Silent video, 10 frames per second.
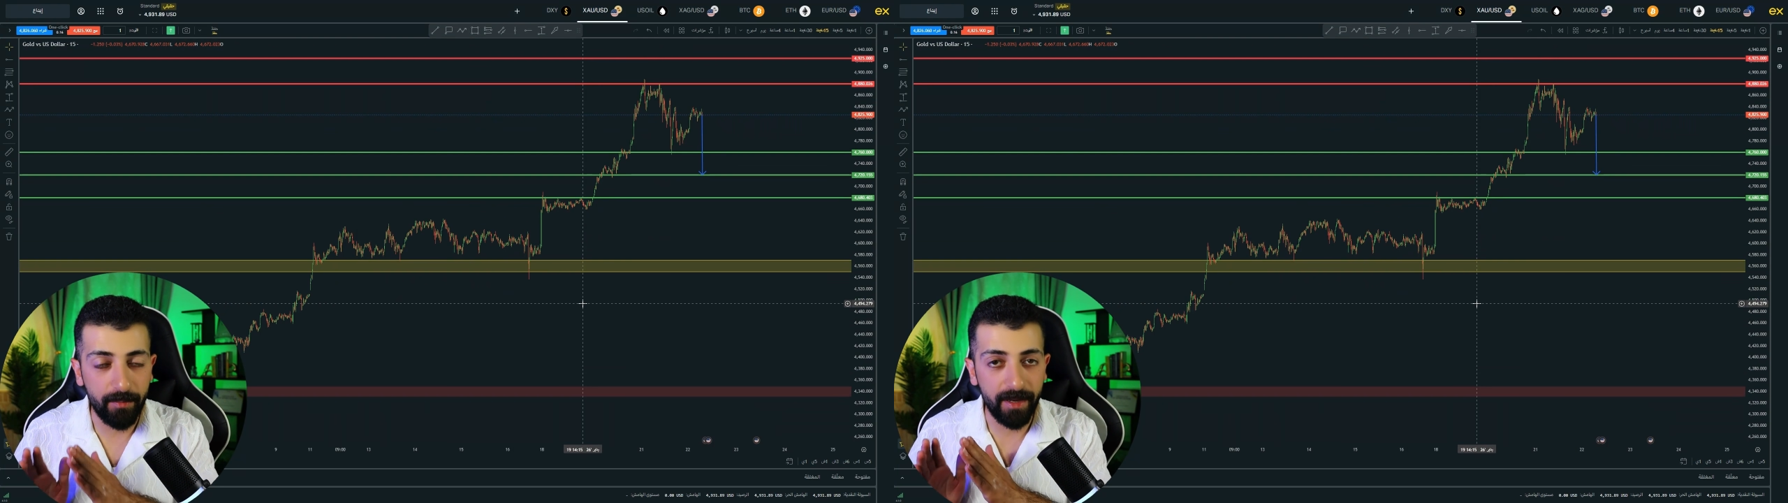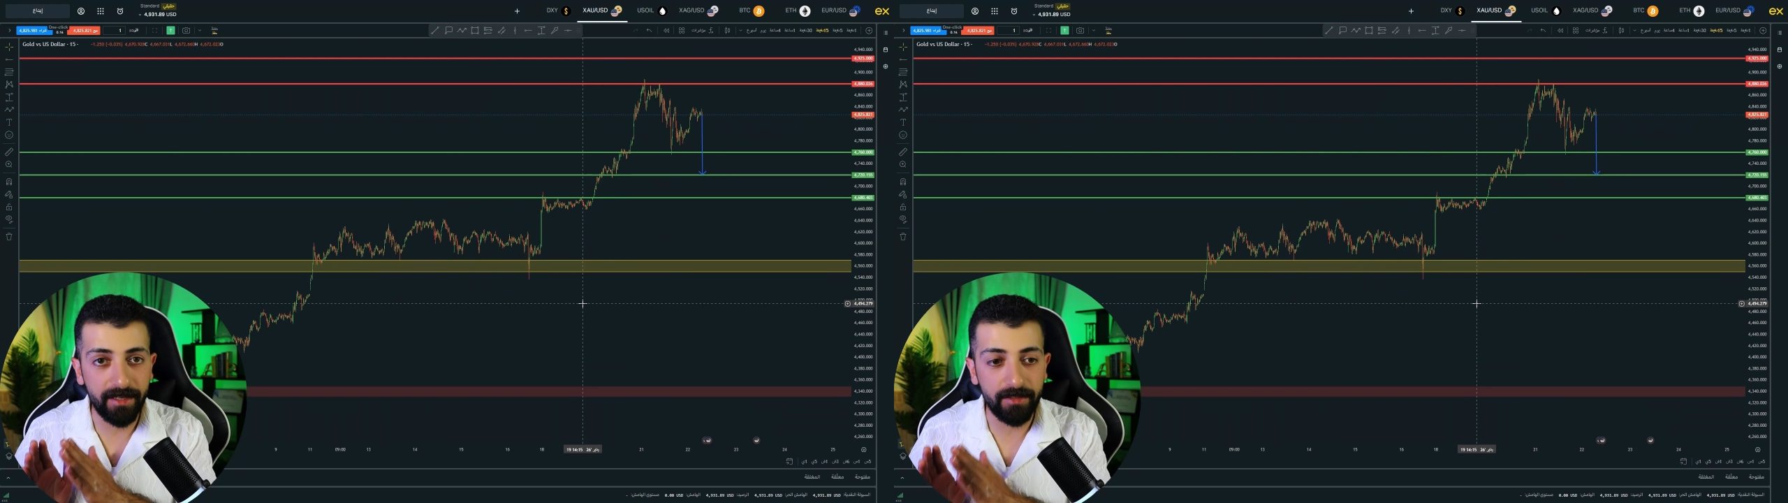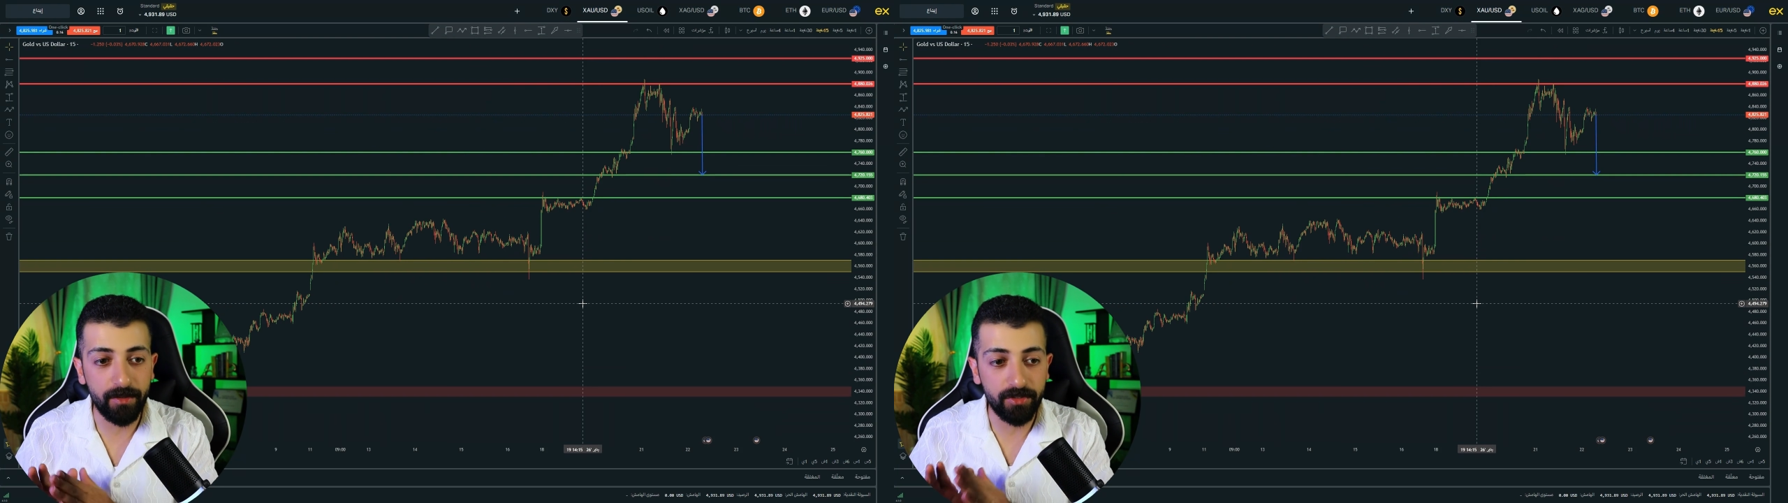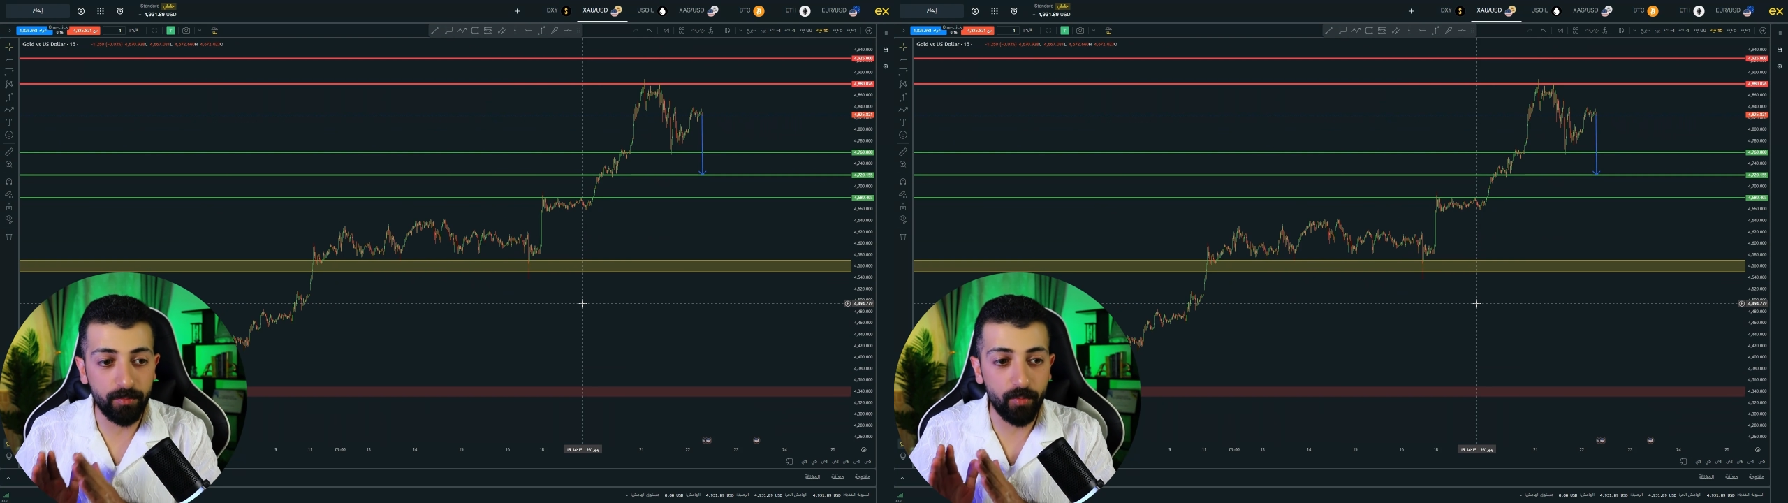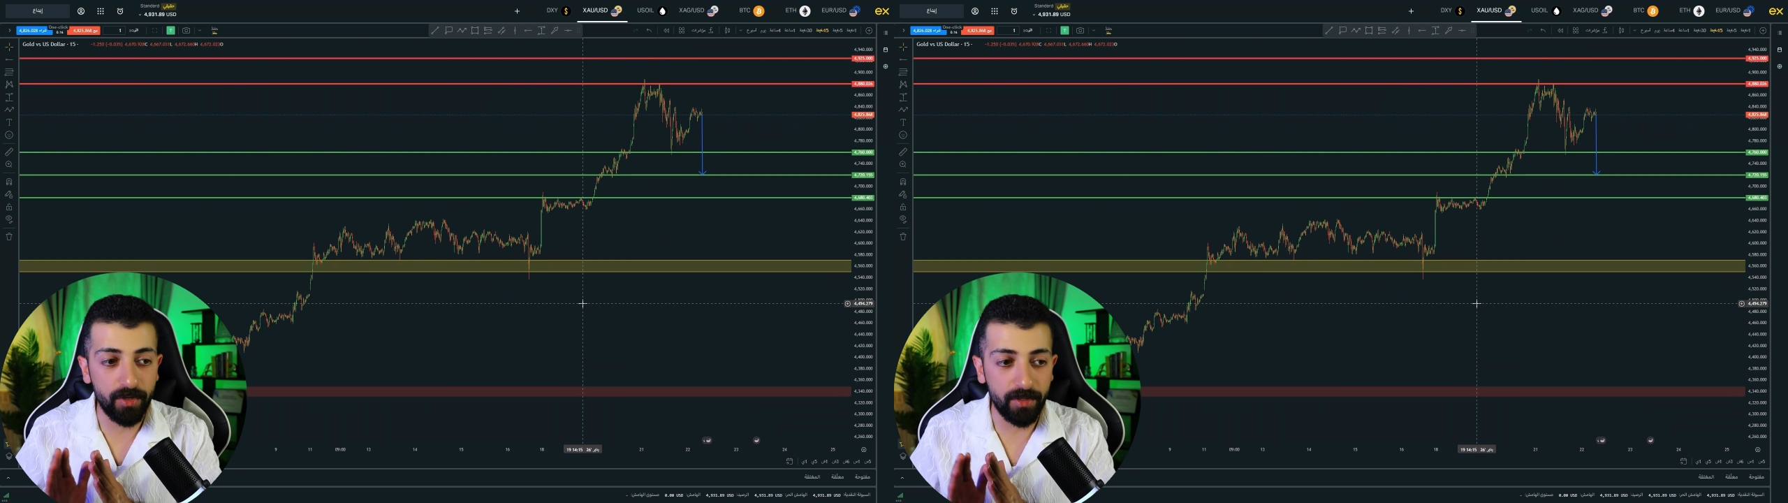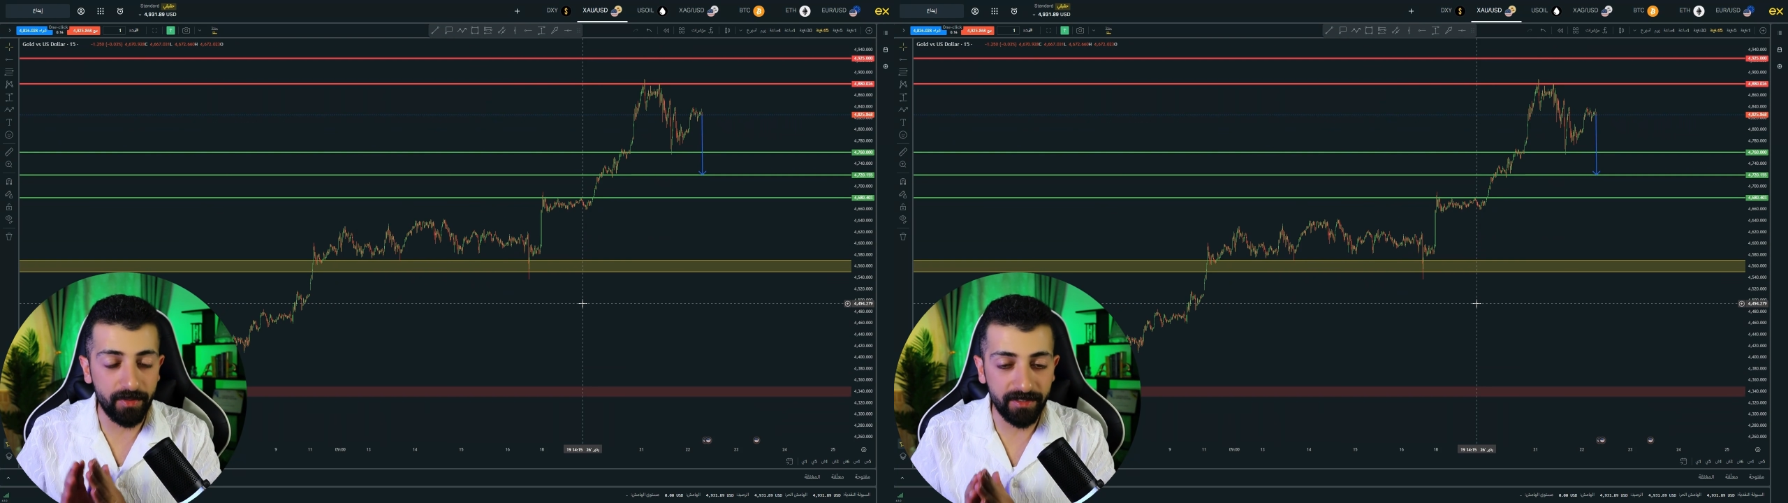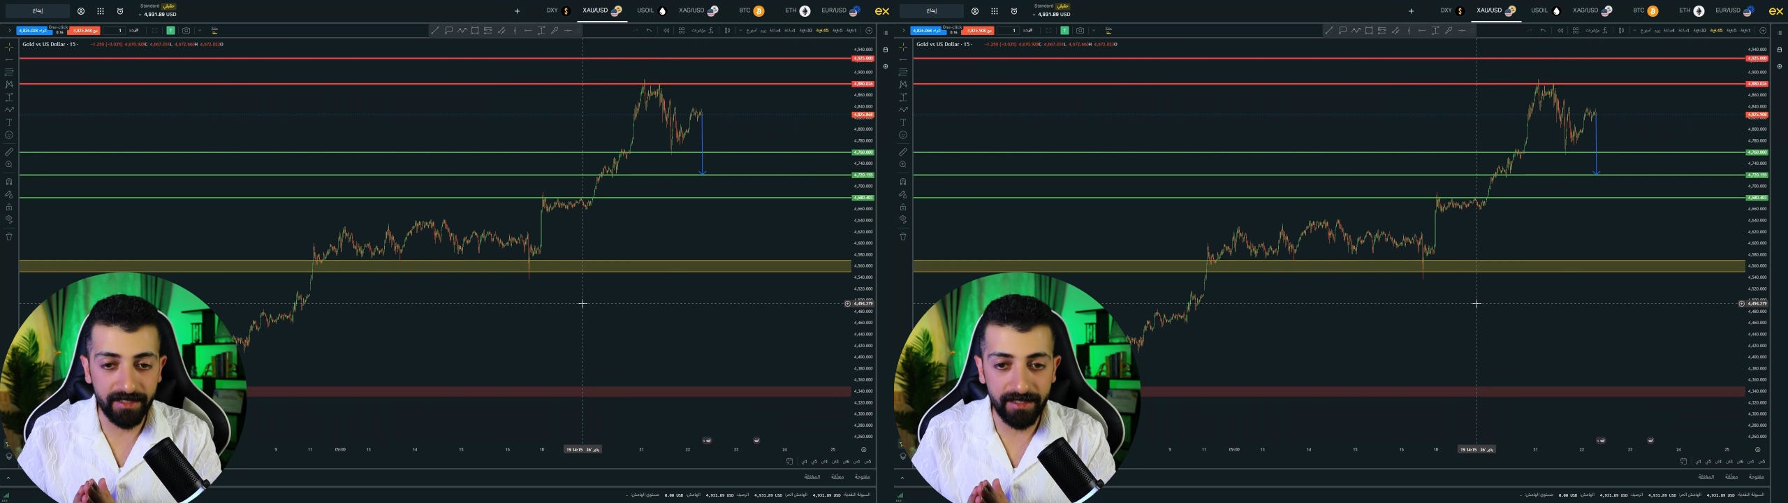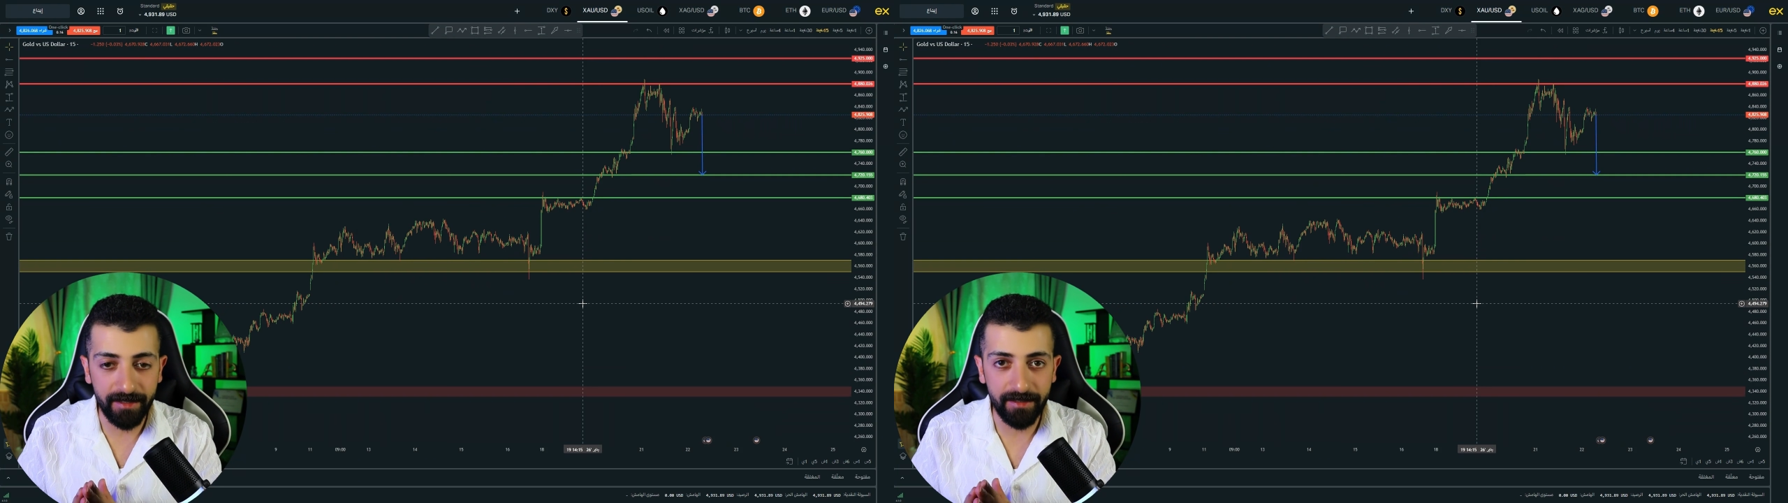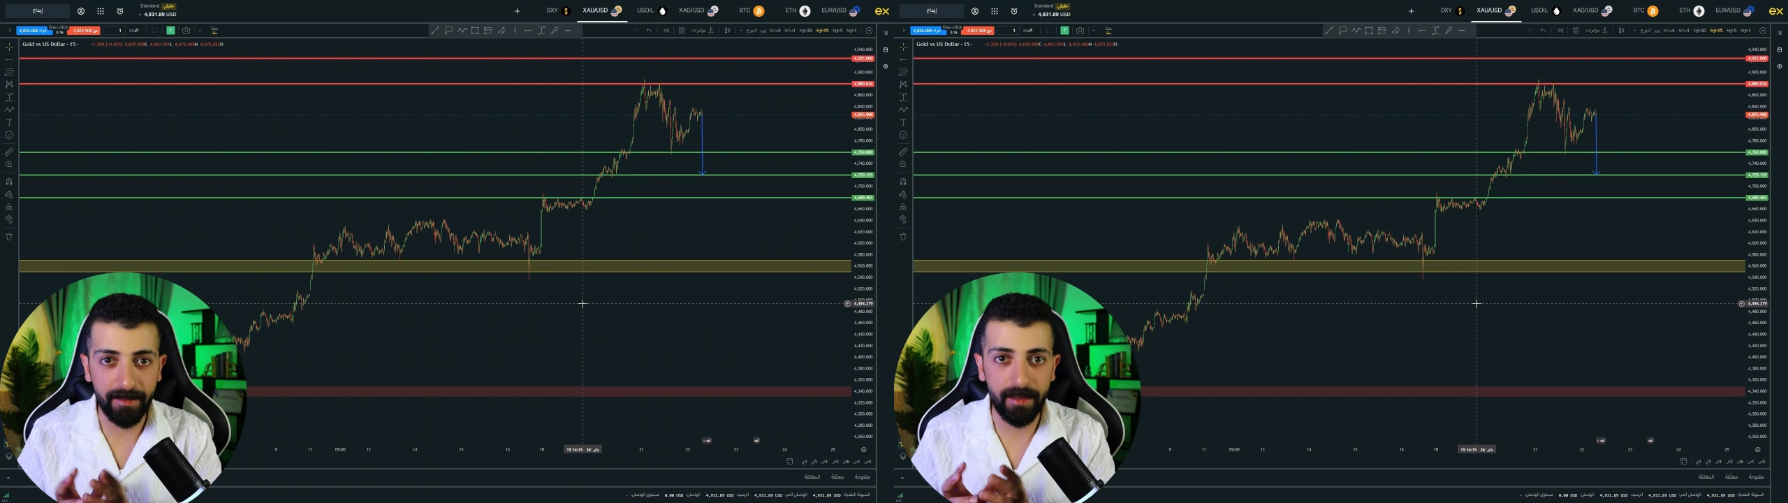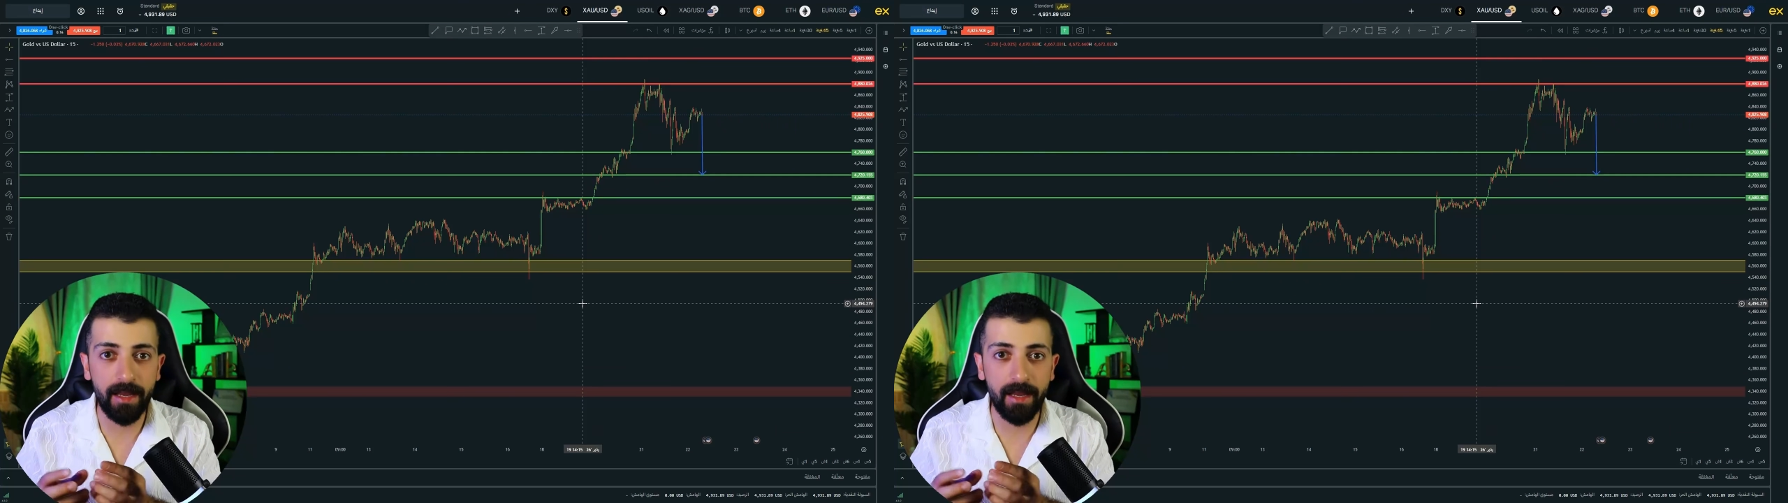based on support and resistance.